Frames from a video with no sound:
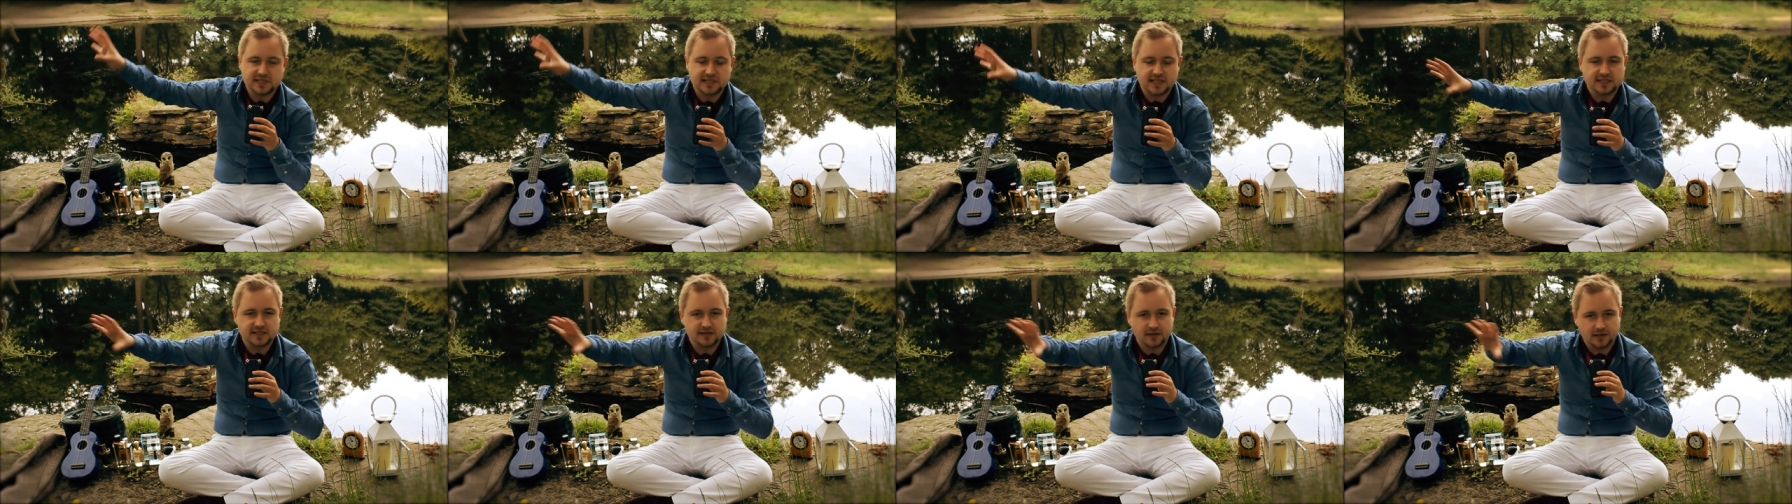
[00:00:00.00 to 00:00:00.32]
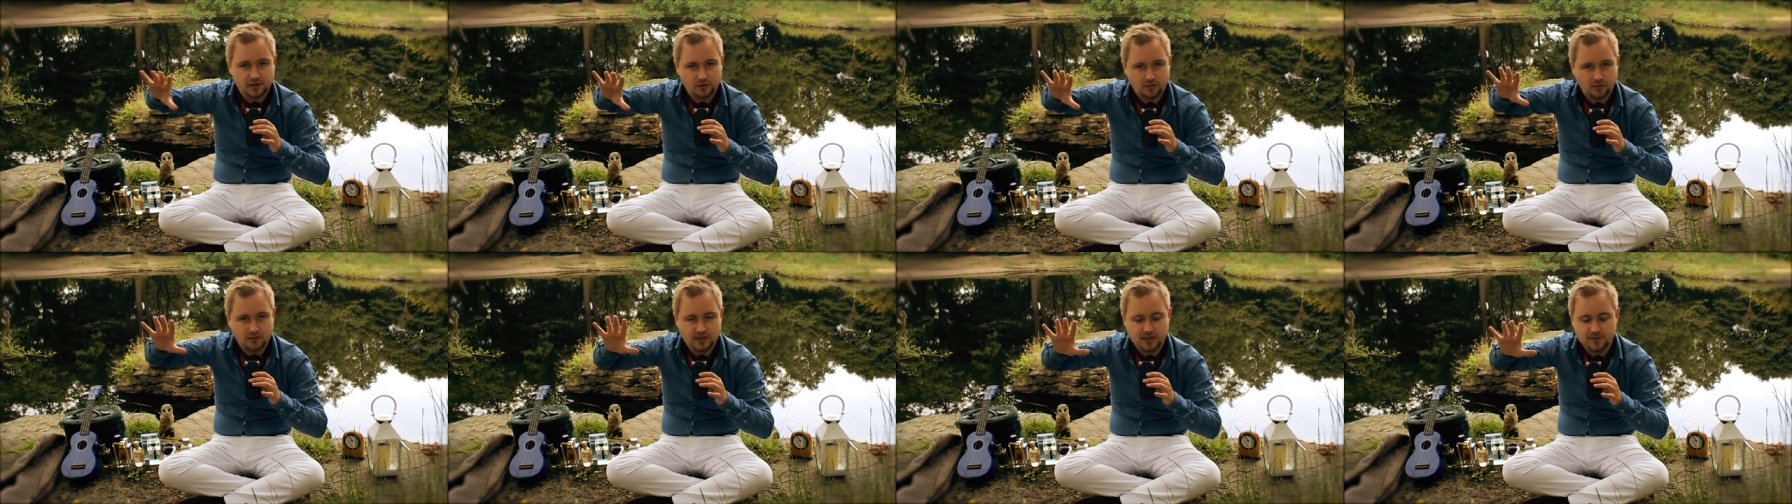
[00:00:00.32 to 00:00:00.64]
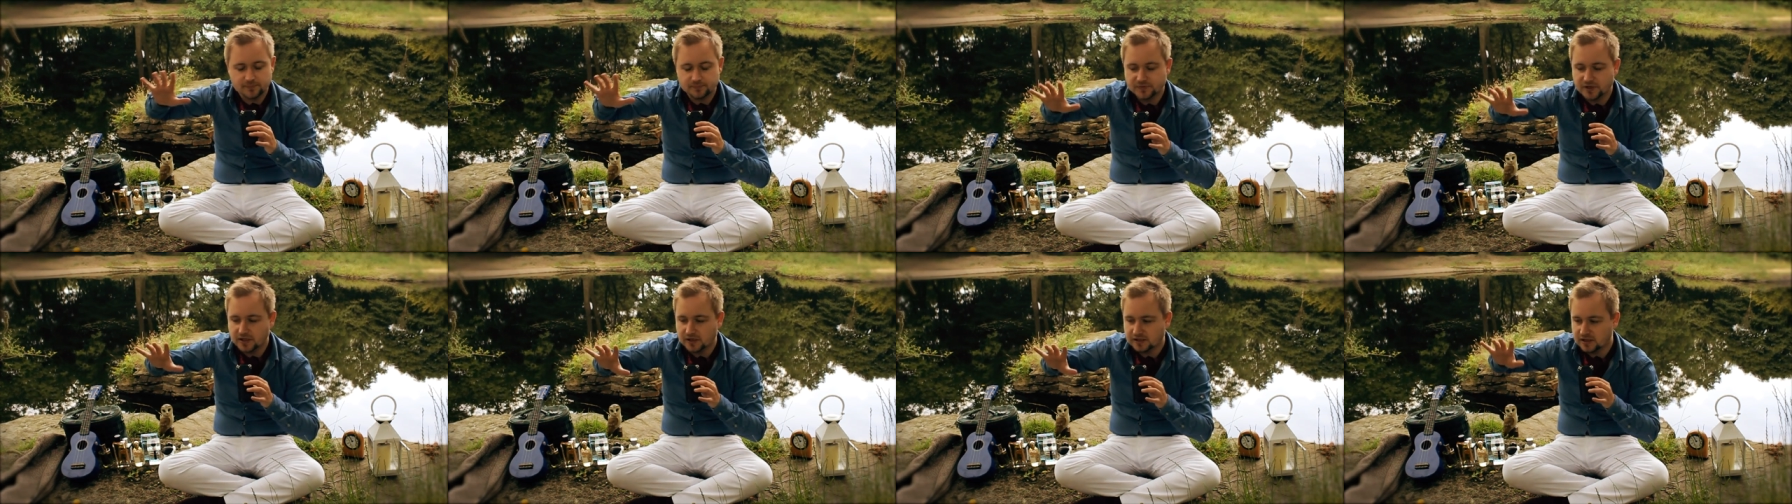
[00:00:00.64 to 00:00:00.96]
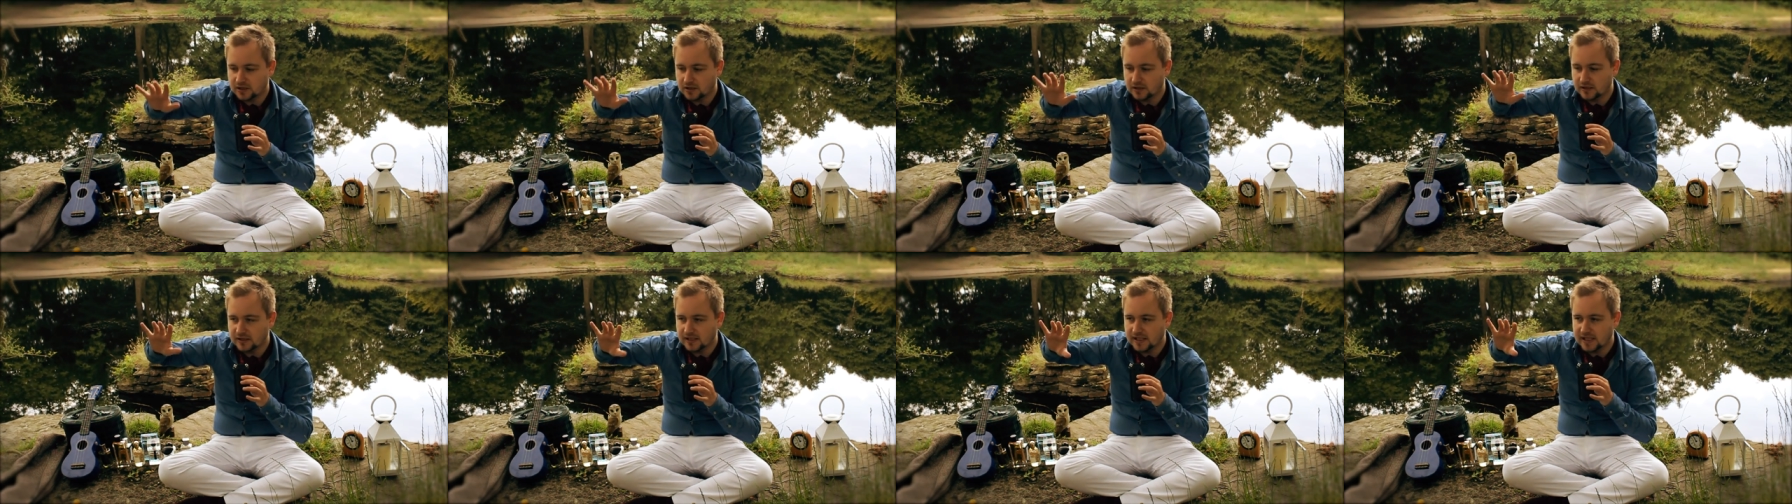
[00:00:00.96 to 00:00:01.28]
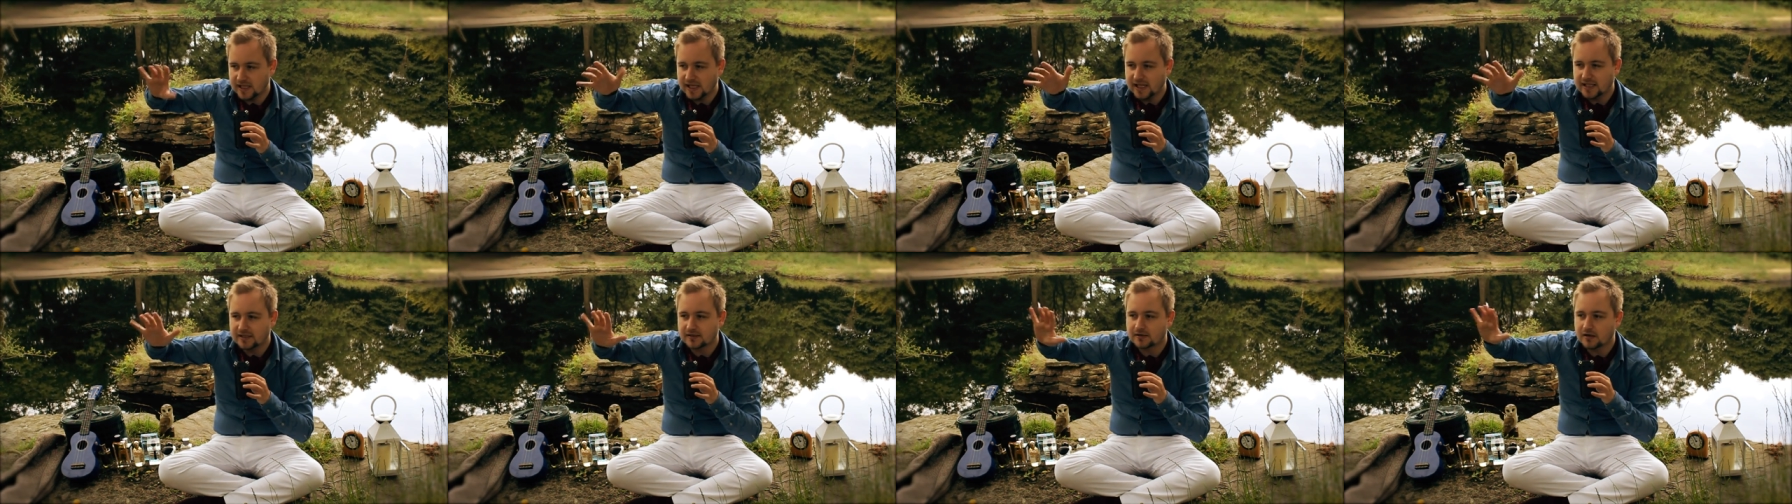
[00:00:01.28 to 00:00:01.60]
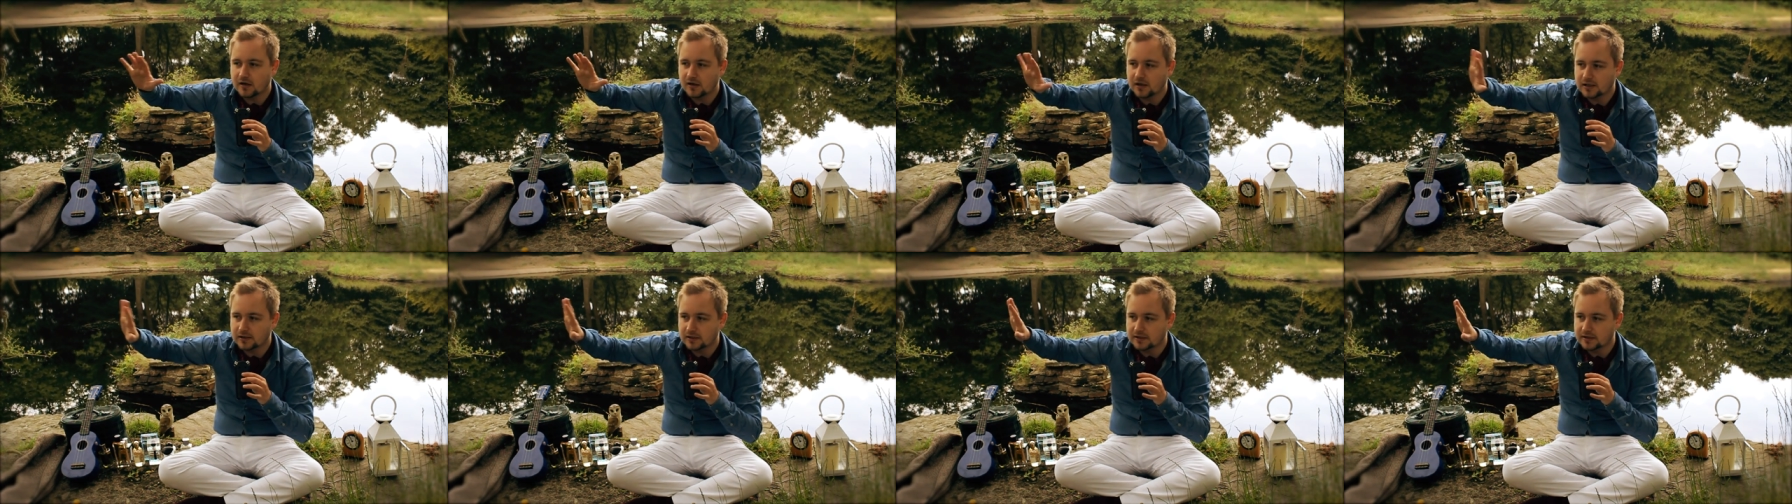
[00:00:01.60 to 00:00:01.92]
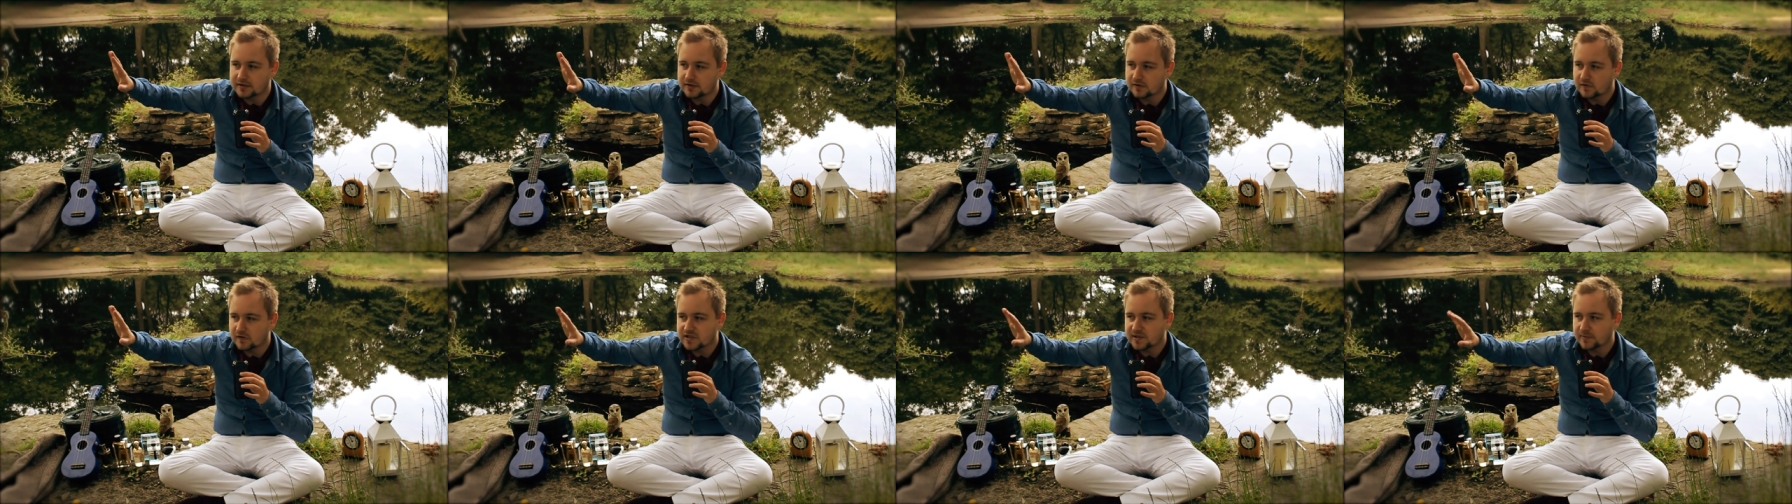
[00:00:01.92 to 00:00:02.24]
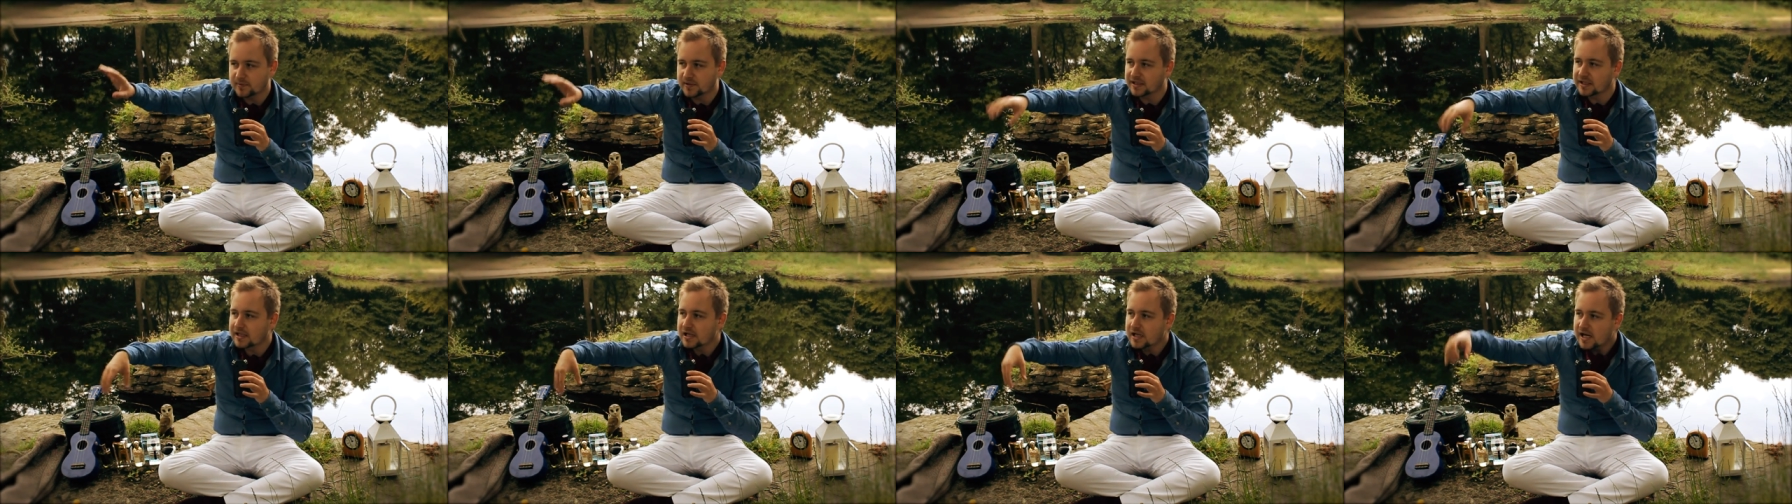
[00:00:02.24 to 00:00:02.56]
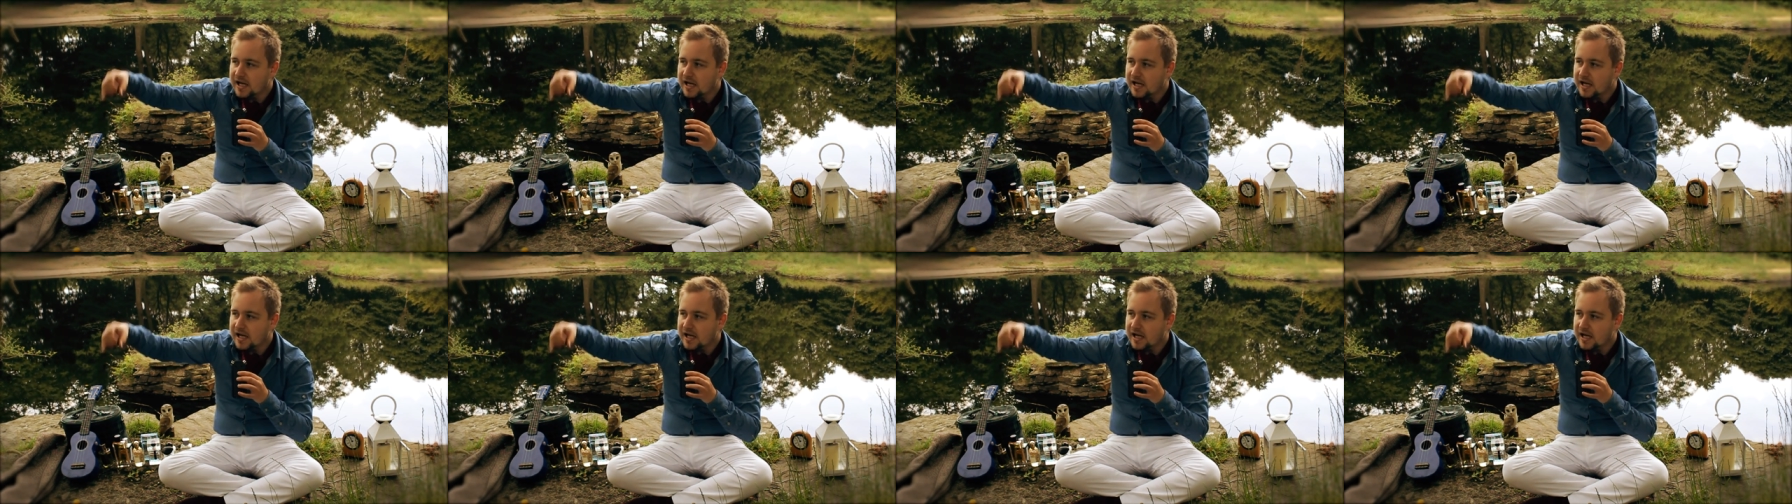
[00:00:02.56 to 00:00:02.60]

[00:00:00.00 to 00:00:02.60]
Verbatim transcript: It's like you're on a like a, a hidden island or something.